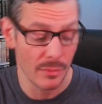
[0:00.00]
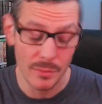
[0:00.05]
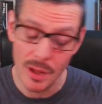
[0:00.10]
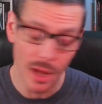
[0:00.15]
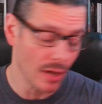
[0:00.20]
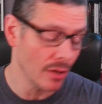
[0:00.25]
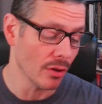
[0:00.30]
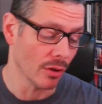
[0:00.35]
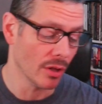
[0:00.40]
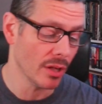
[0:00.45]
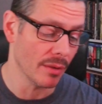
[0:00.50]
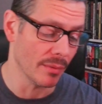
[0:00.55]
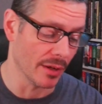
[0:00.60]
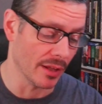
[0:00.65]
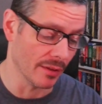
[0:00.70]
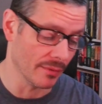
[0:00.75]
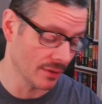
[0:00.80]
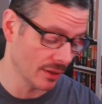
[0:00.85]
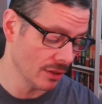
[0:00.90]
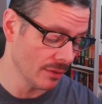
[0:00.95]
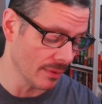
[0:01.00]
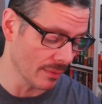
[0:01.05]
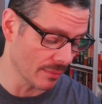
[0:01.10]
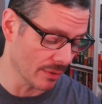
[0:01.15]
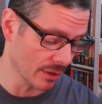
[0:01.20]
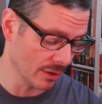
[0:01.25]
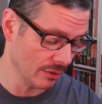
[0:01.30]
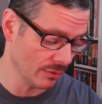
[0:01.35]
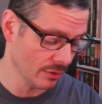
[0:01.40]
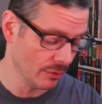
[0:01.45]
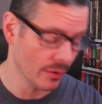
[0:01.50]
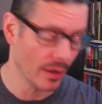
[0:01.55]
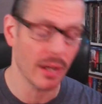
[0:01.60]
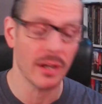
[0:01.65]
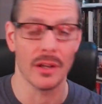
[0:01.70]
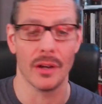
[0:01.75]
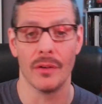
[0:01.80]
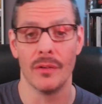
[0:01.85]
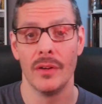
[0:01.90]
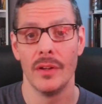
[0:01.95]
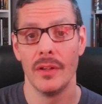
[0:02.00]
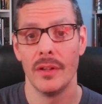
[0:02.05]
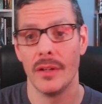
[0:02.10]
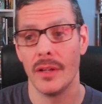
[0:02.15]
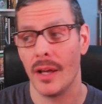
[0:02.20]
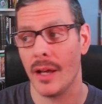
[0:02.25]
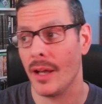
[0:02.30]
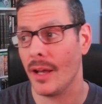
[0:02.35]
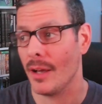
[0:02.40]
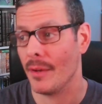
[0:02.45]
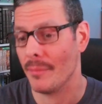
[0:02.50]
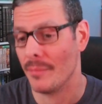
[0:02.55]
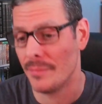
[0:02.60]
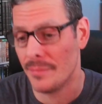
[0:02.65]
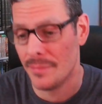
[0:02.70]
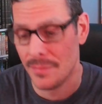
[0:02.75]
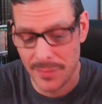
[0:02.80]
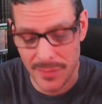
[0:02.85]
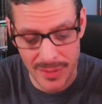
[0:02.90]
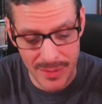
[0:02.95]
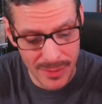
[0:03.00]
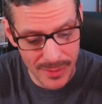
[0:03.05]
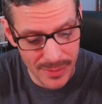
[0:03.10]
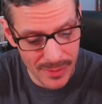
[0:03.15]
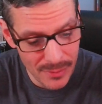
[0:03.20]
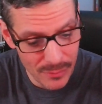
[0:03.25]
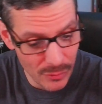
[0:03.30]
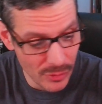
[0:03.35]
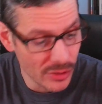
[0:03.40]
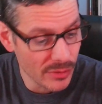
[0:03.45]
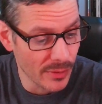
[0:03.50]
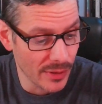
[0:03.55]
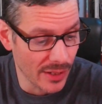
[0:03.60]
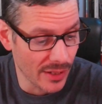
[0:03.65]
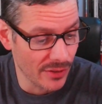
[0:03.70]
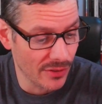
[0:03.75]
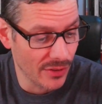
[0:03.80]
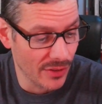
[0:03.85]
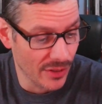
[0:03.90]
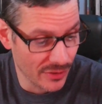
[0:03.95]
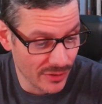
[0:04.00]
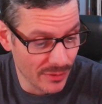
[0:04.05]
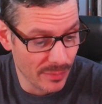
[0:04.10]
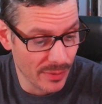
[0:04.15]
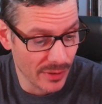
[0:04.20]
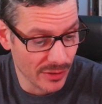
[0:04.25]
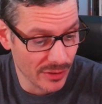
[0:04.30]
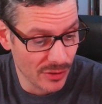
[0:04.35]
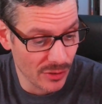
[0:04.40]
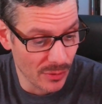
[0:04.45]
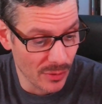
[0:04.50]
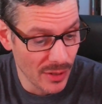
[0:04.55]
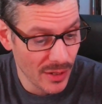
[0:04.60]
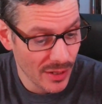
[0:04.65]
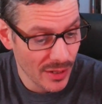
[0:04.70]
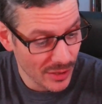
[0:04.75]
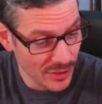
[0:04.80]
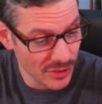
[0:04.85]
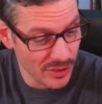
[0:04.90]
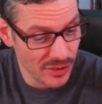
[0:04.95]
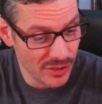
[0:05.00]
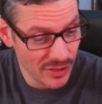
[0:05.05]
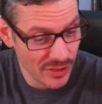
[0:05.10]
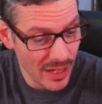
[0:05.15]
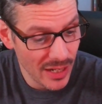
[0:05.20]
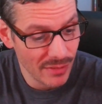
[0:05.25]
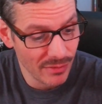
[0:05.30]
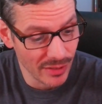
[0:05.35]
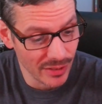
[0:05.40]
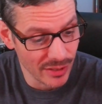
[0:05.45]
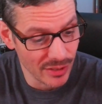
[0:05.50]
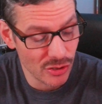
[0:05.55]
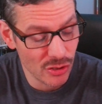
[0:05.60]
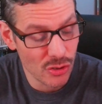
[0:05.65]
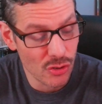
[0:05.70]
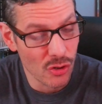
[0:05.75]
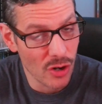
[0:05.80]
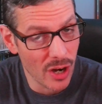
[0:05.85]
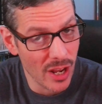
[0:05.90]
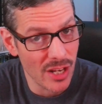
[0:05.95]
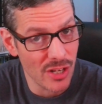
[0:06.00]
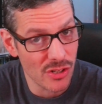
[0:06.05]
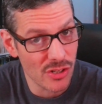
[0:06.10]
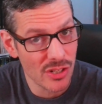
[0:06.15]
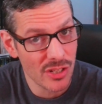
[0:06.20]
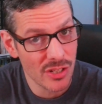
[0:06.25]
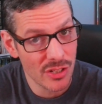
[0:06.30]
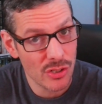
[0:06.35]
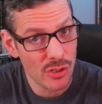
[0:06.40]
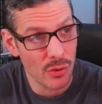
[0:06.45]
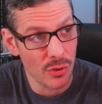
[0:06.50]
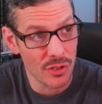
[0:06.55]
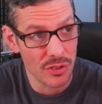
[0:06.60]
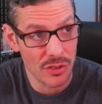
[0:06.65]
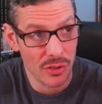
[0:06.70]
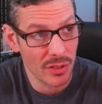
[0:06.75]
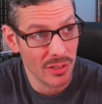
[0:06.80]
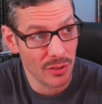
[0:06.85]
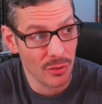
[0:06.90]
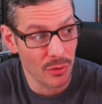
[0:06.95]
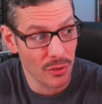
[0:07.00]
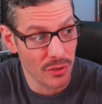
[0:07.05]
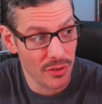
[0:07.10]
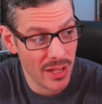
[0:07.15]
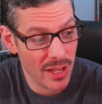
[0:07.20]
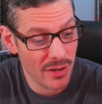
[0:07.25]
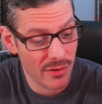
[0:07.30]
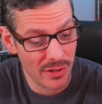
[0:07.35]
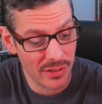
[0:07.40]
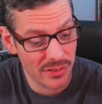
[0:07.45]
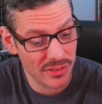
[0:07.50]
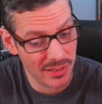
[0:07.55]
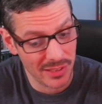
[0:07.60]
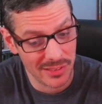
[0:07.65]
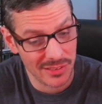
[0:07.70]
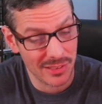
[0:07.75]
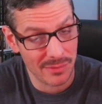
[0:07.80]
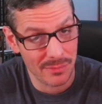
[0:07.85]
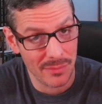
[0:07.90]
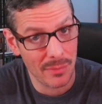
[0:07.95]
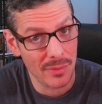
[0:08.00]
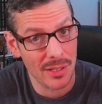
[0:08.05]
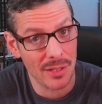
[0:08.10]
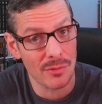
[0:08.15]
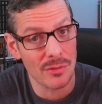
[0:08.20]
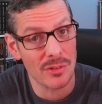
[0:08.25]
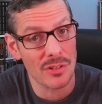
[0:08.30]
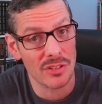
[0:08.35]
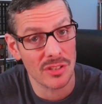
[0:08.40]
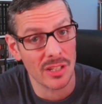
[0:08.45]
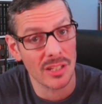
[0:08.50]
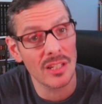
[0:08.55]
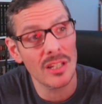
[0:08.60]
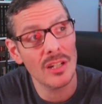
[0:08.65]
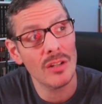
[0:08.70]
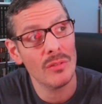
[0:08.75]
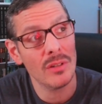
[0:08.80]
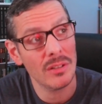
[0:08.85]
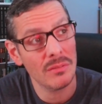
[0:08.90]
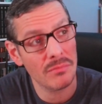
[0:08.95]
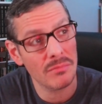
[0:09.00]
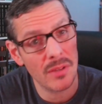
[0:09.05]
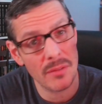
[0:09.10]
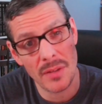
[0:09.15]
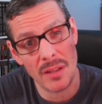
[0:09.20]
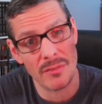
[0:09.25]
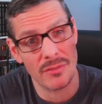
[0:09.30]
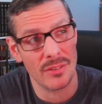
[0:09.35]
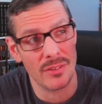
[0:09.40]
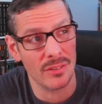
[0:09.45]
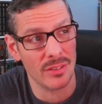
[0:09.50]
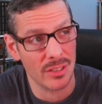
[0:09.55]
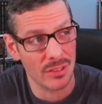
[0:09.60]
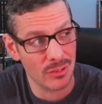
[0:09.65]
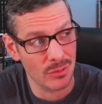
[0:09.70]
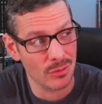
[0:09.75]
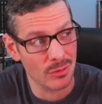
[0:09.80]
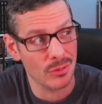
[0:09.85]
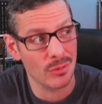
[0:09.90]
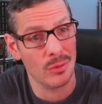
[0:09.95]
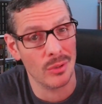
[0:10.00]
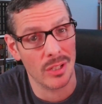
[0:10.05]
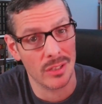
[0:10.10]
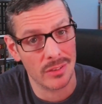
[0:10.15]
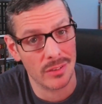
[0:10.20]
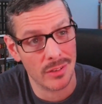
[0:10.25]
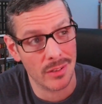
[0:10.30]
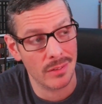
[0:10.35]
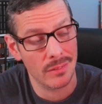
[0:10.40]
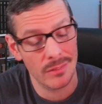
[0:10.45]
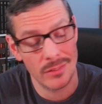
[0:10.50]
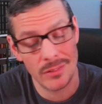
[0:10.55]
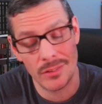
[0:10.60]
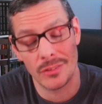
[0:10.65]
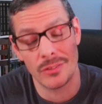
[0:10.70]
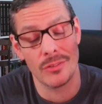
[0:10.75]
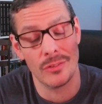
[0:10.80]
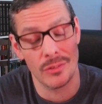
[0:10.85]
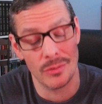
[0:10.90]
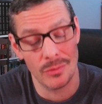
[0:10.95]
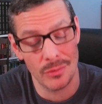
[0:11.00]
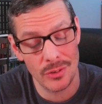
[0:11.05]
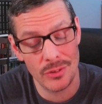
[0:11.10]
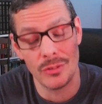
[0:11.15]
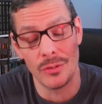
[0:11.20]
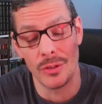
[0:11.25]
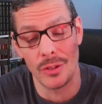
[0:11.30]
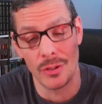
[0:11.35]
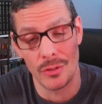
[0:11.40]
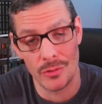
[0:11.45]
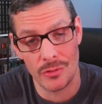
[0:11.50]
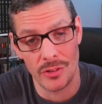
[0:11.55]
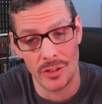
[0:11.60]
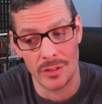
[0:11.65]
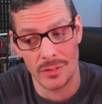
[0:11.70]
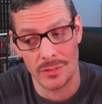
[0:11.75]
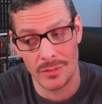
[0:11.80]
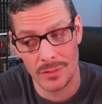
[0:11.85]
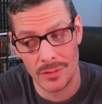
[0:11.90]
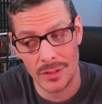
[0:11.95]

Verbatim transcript: I don't know. Anyway, it could have been Barlowe. What do I know? Um, must have been into this to pick two because it's kind of like a strange choice. Then, like I said, maybe they were just like, you know what, I'm not feeling like doing a whole lot today. Let's do let's do the Uchjin.